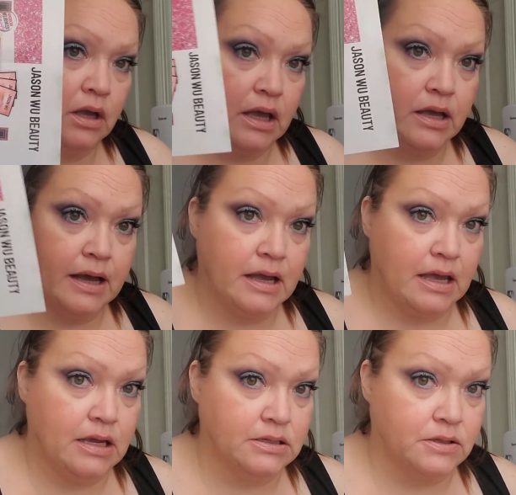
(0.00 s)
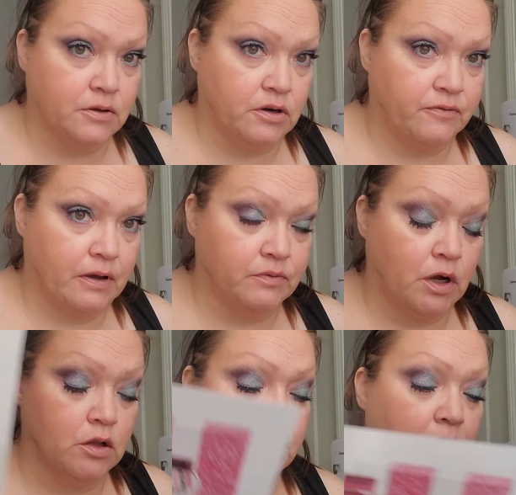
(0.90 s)
AIA is a
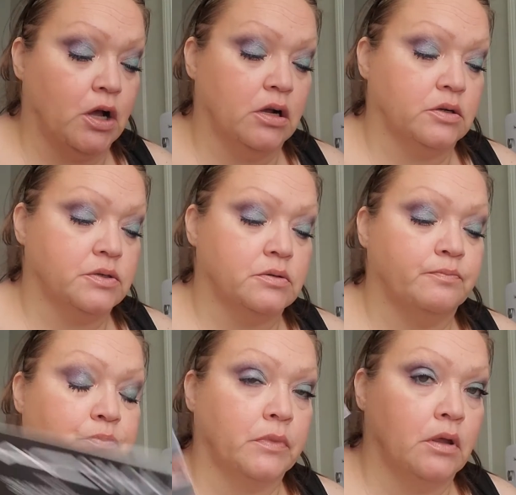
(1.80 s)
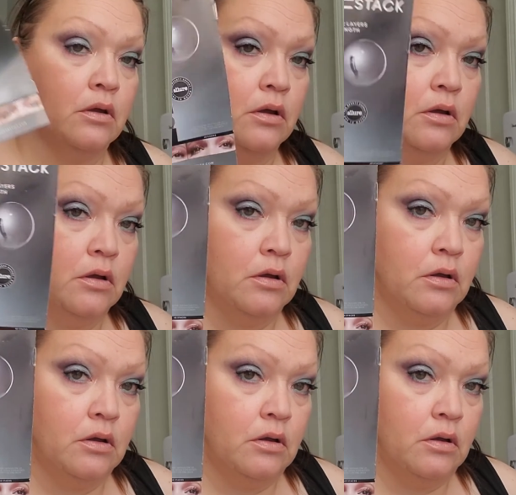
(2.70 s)
$35 box.
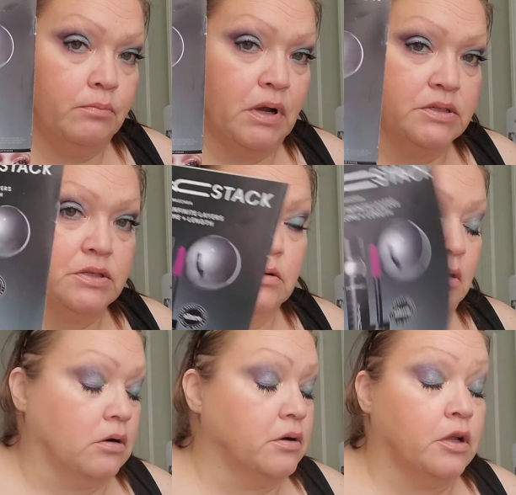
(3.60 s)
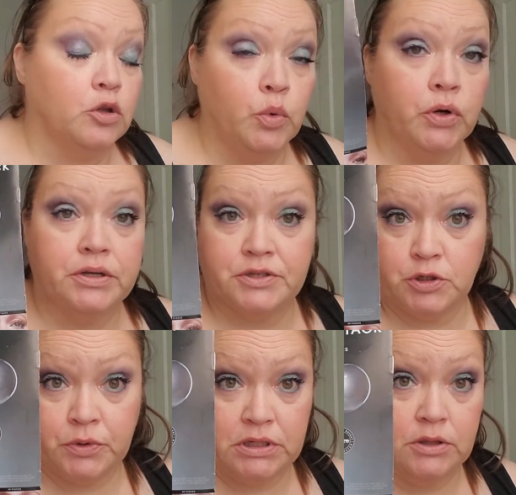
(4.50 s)
Boxy or Allure is
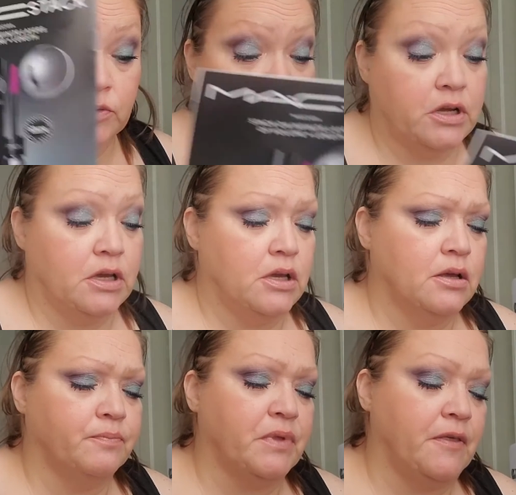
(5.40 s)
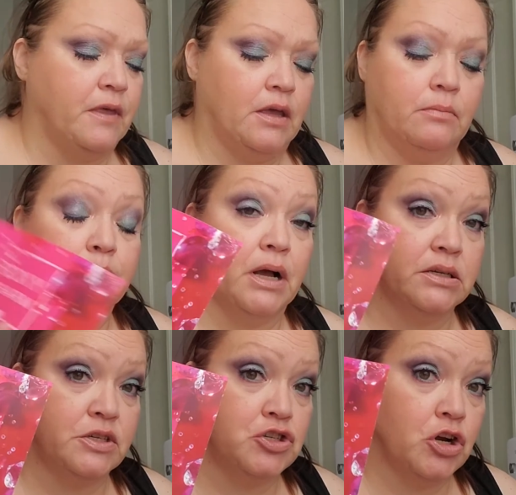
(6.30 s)
23 and then
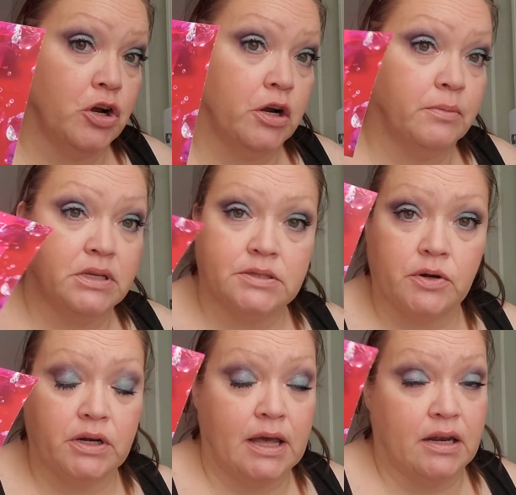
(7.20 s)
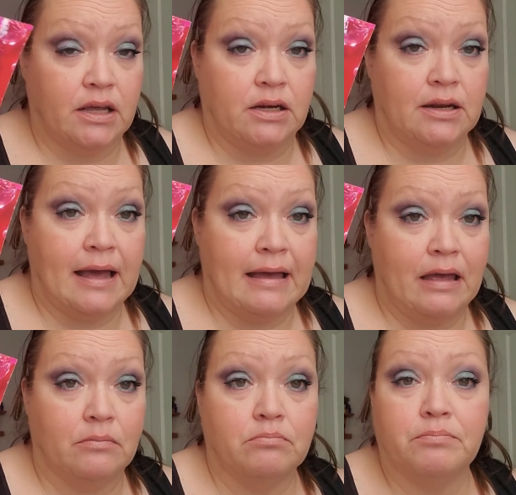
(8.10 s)
Boxy Charm is
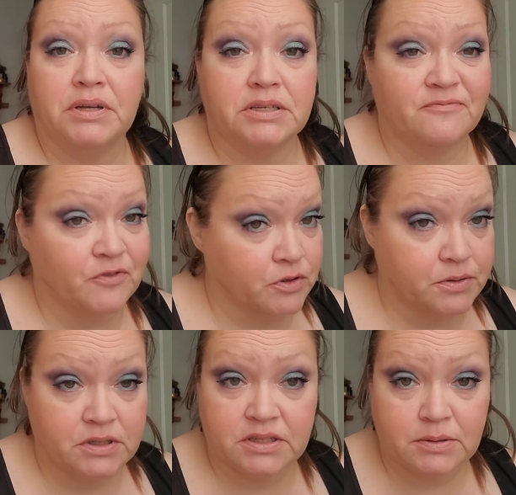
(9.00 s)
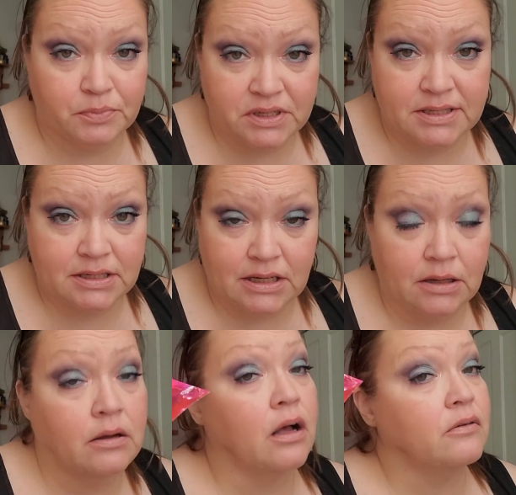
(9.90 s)
39.99. but for
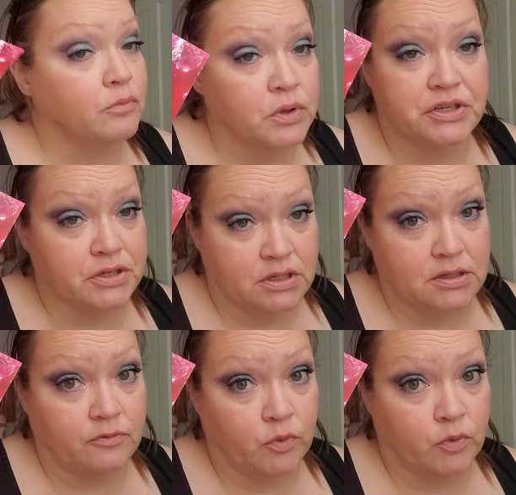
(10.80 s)
simplicity, we're just going to say